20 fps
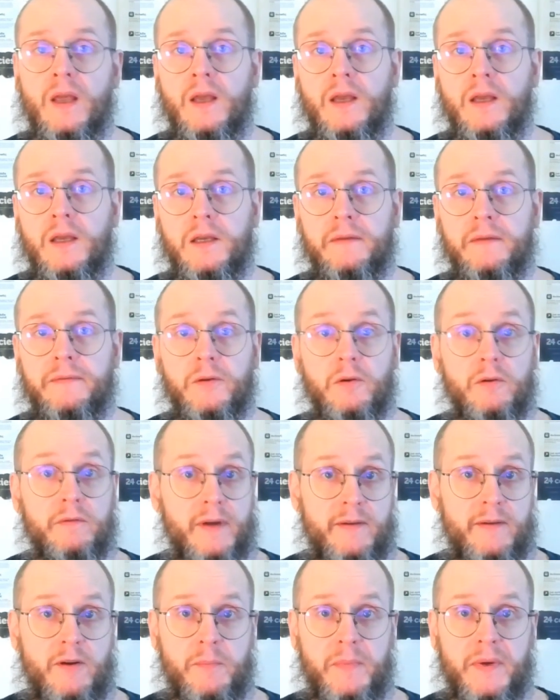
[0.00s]
If you've
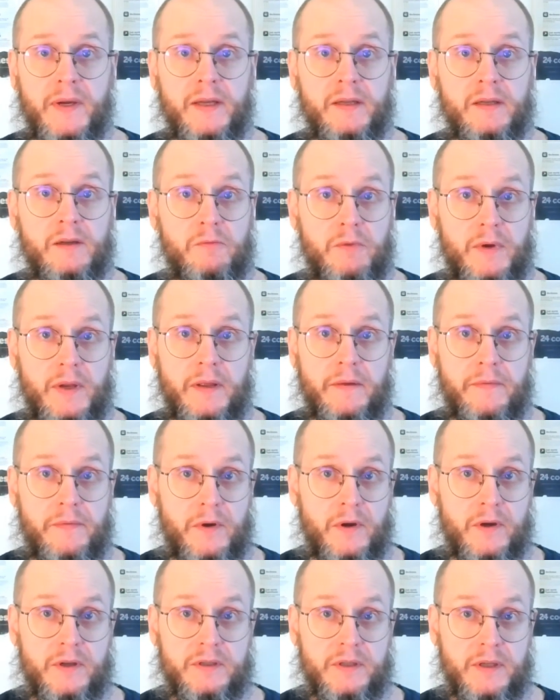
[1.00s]
ever been really
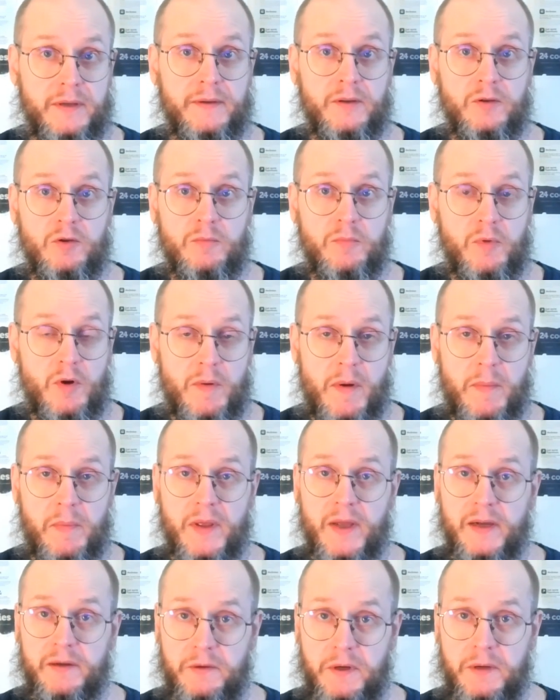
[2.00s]
thirsty, you probably
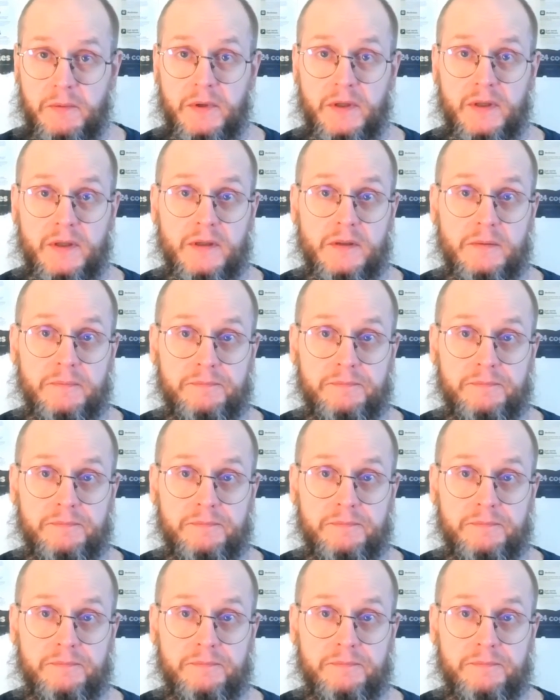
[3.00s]
agree with this.